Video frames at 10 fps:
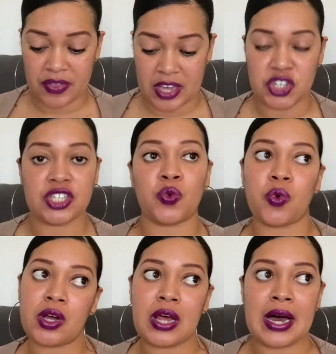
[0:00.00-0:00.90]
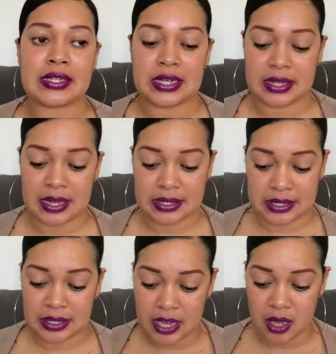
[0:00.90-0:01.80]
is just realizing that
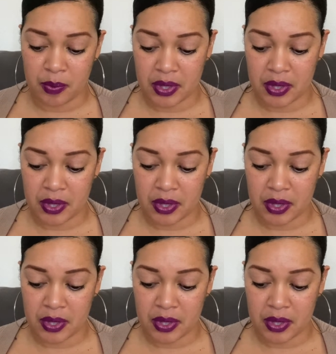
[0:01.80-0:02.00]
sleep